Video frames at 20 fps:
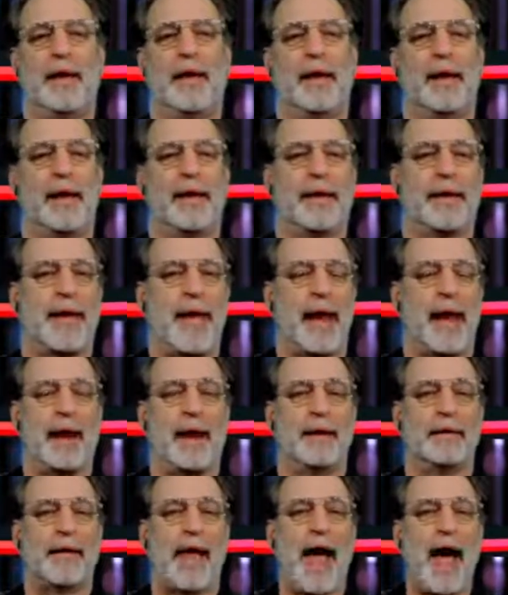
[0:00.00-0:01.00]
get a
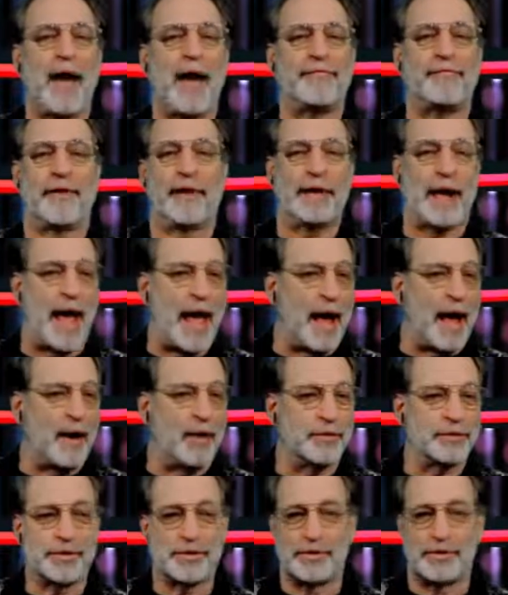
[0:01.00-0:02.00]
laugh at how
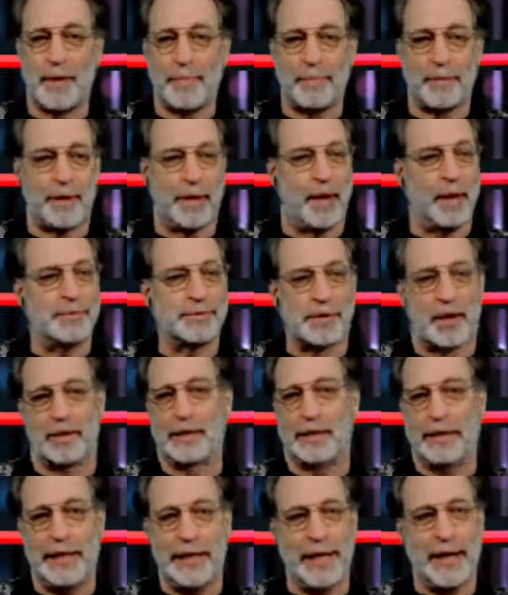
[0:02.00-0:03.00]
strip clubs are the
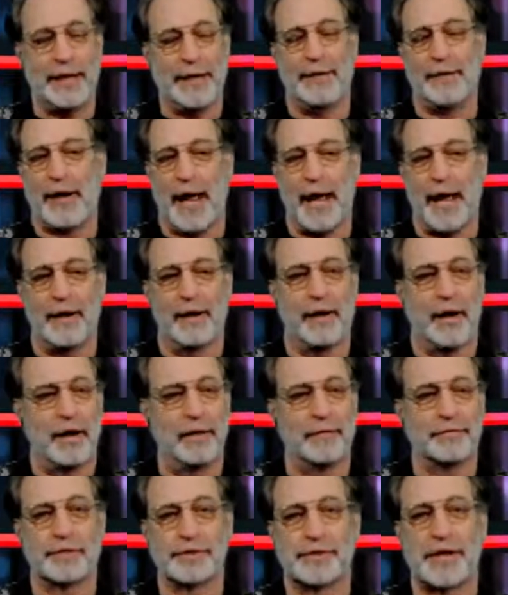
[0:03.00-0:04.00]
leading indicator of
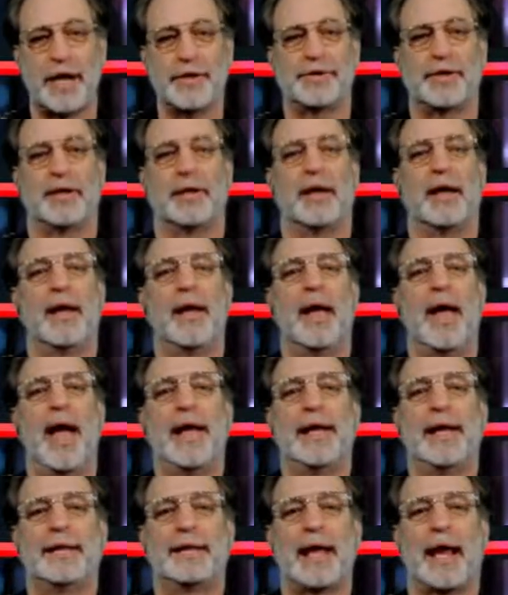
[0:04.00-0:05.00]
recession. Hey,
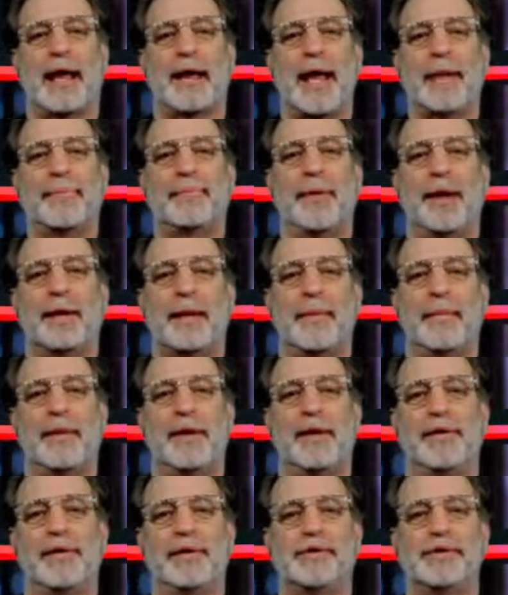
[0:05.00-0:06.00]
hit that like button. Let me know
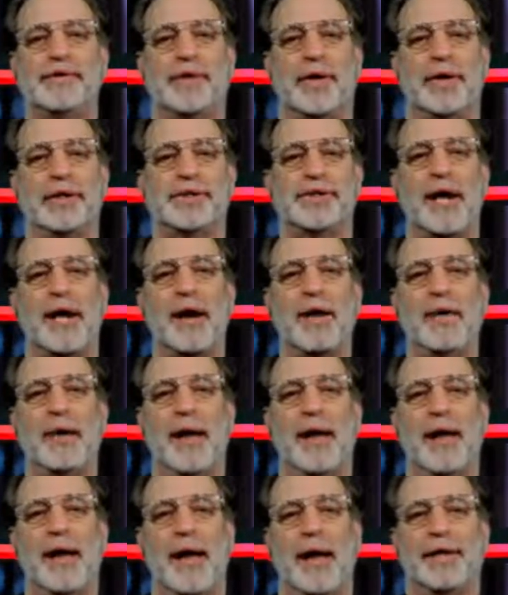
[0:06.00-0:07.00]
you enjoy the show.
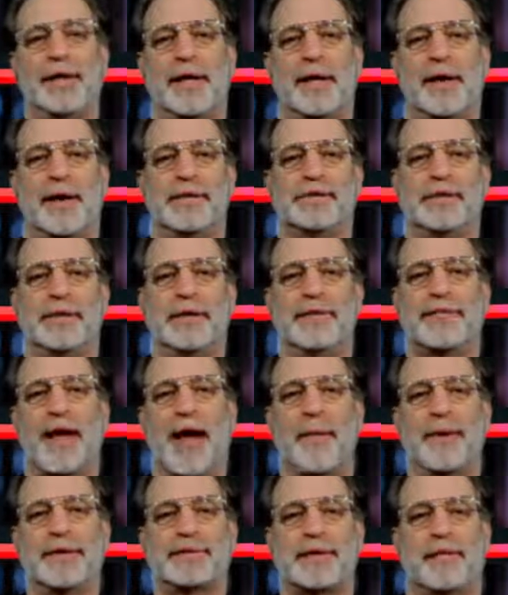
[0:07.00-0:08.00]
And you can also leave
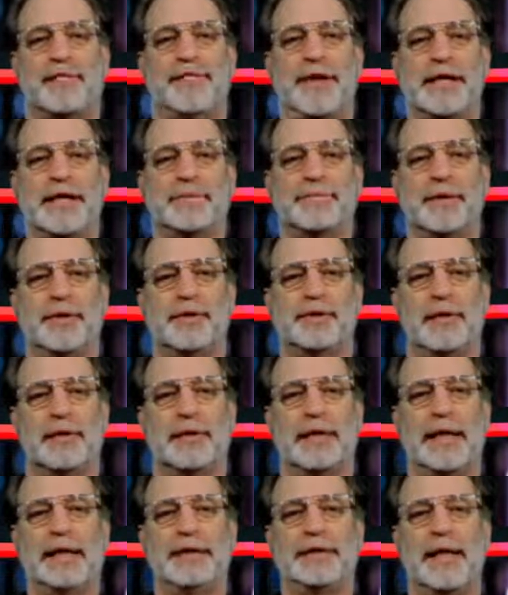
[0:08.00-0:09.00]
comments on Facebook, Twitter,
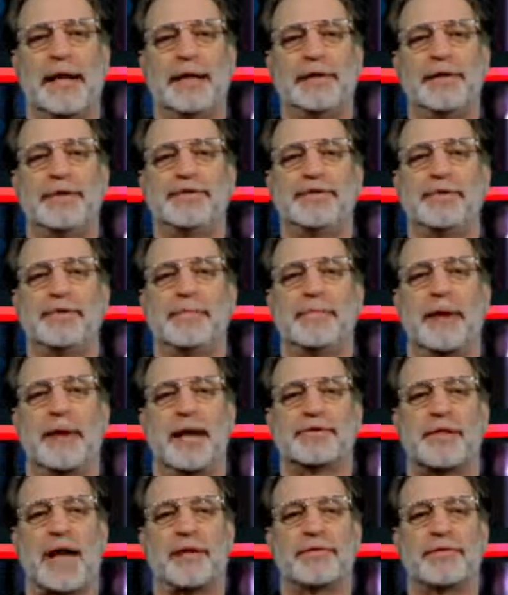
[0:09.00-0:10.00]
LinkedIn, and YouTube, and I'll
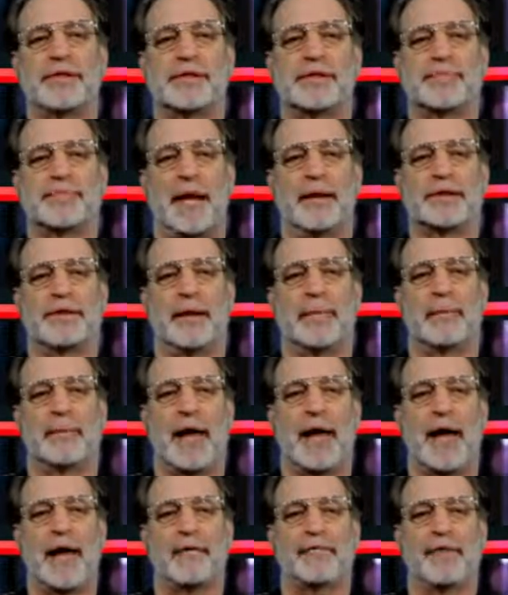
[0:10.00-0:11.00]
try to respond to them
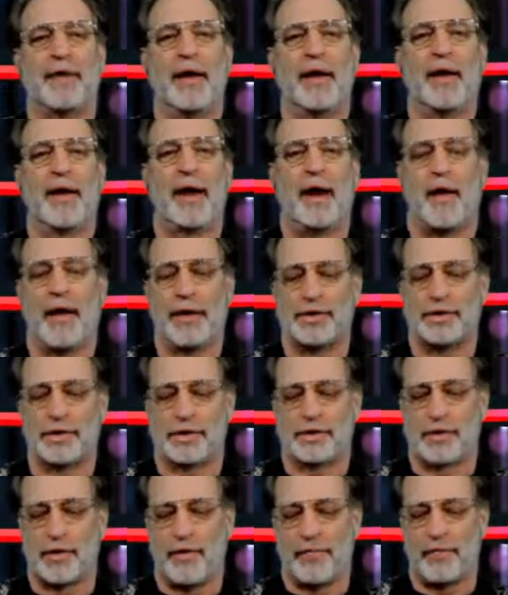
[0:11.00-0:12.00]
live. All right,
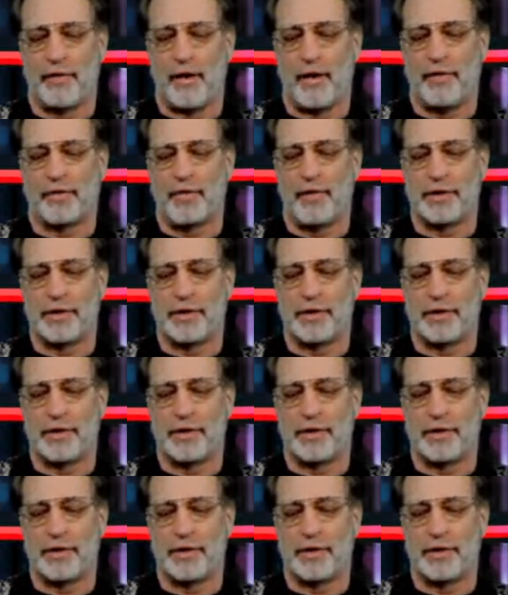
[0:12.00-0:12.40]
so far, of course, we